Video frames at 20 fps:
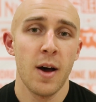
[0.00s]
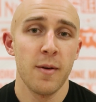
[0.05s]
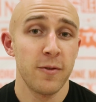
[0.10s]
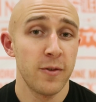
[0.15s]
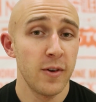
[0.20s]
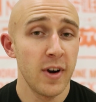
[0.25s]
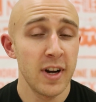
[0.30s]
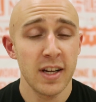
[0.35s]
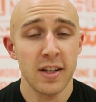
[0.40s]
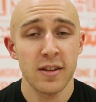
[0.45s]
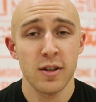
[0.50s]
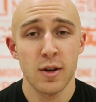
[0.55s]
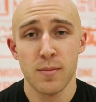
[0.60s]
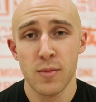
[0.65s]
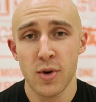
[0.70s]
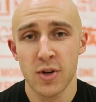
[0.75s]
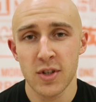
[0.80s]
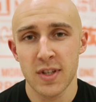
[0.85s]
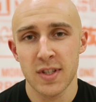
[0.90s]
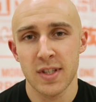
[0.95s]
For any other
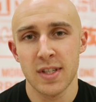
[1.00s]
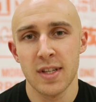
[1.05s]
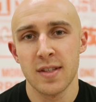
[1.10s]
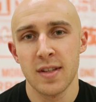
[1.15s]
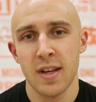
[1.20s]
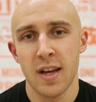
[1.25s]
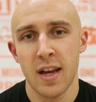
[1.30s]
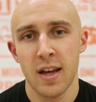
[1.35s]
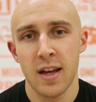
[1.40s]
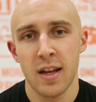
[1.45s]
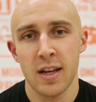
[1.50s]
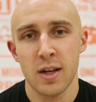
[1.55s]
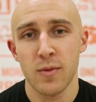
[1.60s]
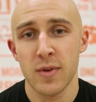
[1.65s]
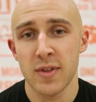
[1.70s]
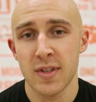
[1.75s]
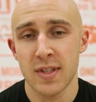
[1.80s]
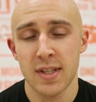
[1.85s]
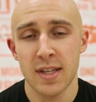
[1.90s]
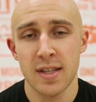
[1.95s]
emergencies that
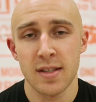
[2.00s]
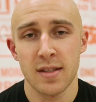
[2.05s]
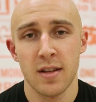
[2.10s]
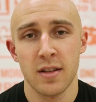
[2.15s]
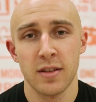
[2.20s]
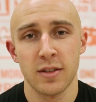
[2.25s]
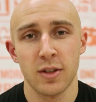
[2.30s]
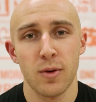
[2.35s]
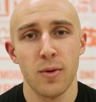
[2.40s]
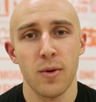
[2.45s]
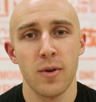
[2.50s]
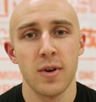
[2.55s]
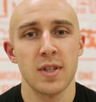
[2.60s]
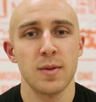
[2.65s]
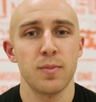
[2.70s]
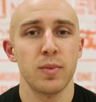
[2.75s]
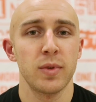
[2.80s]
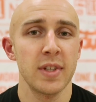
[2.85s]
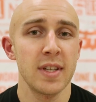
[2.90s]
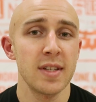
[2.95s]
anyone sees along the
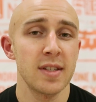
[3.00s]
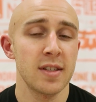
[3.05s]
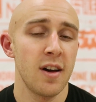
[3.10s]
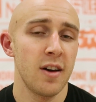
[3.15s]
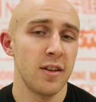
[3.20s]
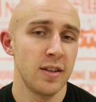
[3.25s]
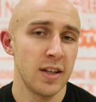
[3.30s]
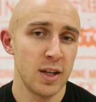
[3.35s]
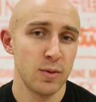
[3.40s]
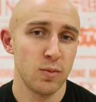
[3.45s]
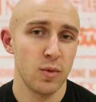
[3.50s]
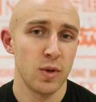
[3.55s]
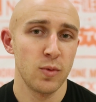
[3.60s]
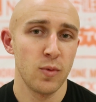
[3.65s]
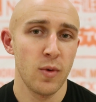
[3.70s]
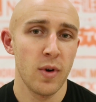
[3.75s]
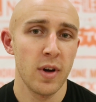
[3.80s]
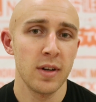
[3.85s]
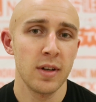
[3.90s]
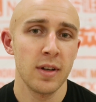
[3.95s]
course, please call
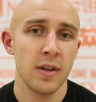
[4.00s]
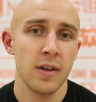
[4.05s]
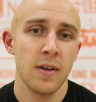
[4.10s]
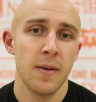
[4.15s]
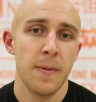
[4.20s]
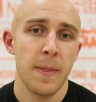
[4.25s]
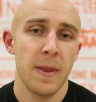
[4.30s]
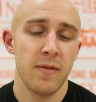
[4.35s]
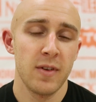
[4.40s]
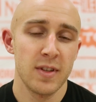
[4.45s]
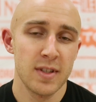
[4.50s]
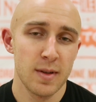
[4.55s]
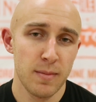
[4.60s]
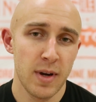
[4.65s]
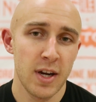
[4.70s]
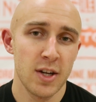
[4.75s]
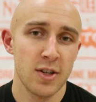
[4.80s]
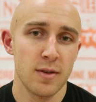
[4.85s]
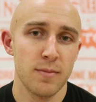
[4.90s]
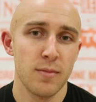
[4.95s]
911 if it's a
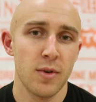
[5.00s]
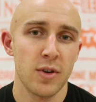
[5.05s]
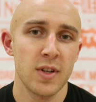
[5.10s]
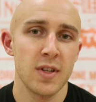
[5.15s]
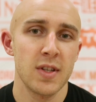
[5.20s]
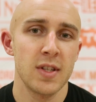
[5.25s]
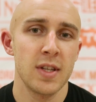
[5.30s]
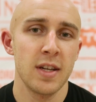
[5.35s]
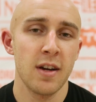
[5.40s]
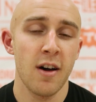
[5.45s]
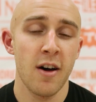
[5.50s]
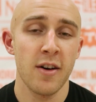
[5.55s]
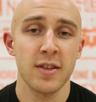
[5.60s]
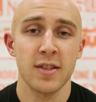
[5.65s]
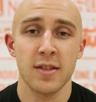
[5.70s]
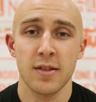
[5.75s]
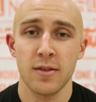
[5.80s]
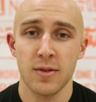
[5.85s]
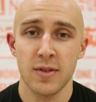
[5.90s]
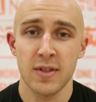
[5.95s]
major emergency.
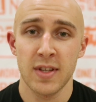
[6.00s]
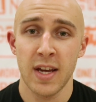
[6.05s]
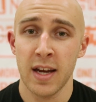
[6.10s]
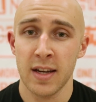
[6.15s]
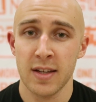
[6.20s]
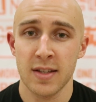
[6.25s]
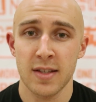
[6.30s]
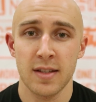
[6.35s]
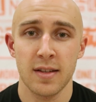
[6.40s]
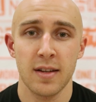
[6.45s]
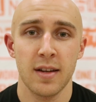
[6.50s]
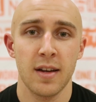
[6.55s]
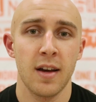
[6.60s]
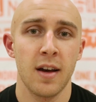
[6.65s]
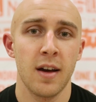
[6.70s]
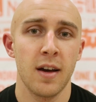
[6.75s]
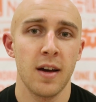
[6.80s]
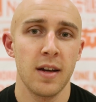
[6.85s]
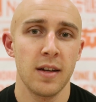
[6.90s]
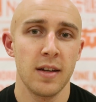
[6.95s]
Also text
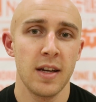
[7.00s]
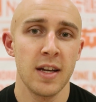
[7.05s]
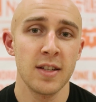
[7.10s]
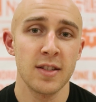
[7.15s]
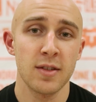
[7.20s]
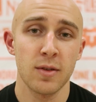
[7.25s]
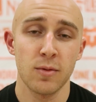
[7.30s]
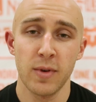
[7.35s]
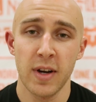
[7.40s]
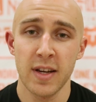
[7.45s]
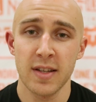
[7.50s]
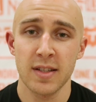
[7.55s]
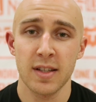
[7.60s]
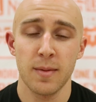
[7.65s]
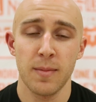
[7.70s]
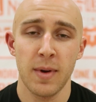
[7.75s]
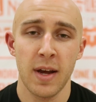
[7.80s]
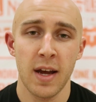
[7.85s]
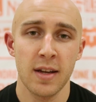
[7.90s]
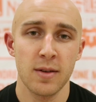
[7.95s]
into Race
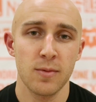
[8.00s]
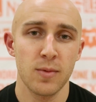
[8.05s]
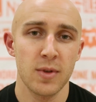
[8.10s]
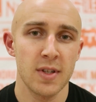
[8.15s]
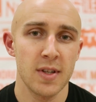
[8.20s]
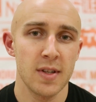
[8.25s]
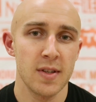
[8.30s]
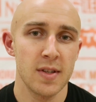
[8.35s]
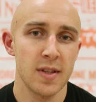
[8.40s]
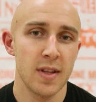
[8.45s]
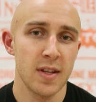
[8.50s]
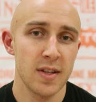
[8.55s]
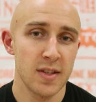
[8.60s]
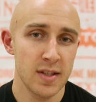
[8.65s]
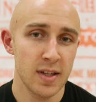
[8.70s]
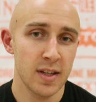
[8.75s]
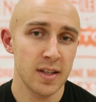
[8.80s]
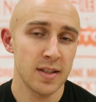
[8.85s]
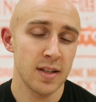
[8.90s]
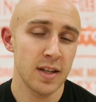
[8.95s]
Command, which is the
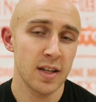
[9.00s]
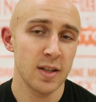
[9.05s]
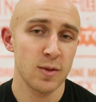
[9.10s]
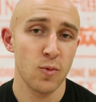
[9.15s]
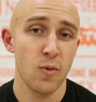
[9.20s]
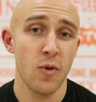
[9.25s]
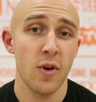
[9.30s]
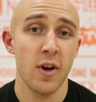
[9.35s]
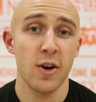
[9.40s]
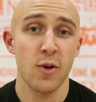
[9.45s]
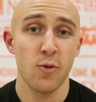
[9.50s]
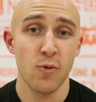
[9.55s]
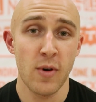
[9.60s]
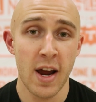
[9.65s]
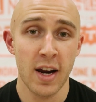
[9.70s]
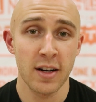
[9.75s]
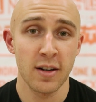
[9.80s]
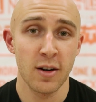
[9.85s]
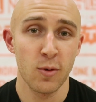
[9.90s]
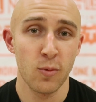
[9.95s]
661
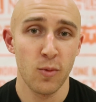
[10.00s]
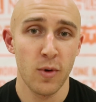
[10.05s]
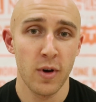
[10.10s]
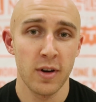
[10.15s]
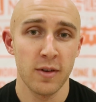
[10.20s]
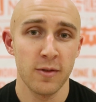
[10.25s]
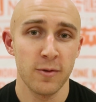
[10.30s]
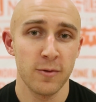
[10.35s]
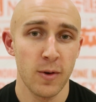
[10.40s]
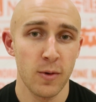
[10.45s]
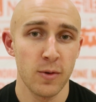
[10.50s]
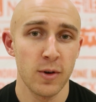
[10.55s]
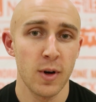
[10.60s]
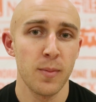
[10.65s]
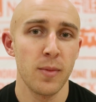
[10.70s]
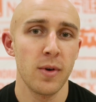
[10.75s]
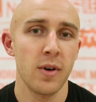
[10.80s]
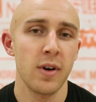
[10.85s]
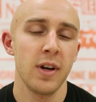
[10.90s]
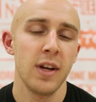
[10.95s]
Ragnar 1 phone
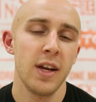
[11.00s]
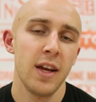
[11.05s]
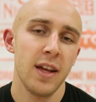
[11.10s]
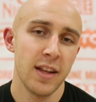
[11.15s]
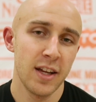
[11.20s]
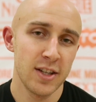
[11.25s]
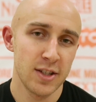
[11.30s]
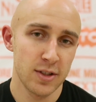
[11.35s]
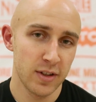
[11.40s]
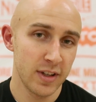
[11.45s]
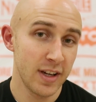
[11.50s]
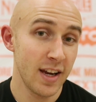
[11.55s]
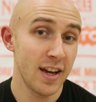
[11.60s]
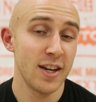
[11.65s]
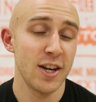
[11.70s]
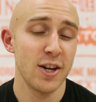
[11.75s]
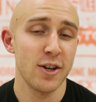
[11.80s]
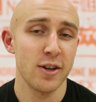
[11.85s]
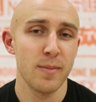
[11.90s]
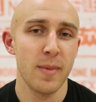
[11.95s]
number that you'll
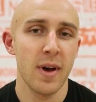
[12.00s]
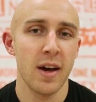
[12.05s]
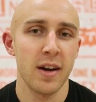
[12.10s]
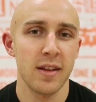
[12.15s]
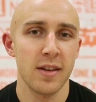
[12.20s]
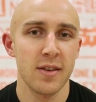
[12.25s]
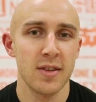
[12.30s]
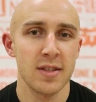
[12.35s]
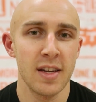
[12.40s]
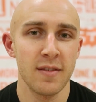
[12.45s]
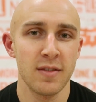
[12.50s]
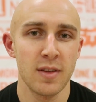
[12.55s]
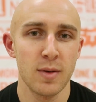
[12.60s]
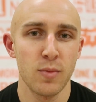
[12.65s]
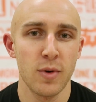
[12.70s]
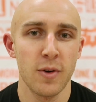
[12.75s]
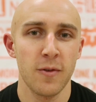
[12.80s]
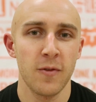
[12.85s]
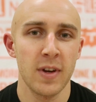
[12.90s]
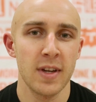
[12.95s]
again hear about at our safety
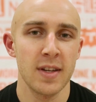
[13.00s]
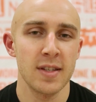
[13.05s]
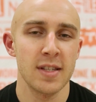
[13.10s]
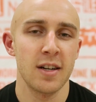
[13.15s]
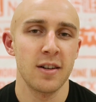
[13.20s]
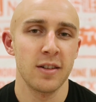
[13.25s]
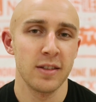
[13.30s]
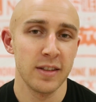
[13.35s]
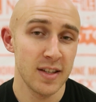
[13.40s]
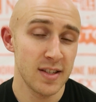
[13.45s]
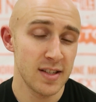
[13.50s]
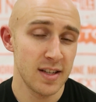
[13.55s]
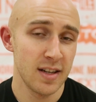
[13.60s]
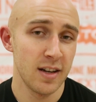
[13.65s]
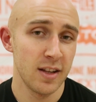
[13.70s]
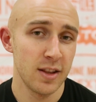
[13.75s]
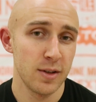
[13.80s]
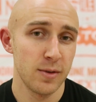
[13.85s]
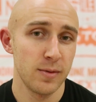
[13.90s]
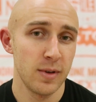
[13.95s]
briefings and
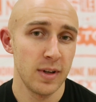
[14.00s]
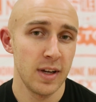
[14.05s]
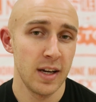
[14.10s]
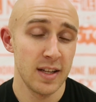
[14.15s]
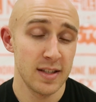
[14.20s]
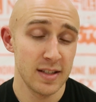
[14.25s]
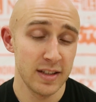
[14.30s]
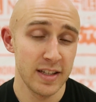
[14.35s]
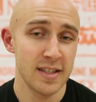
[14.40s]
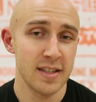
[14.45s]
it's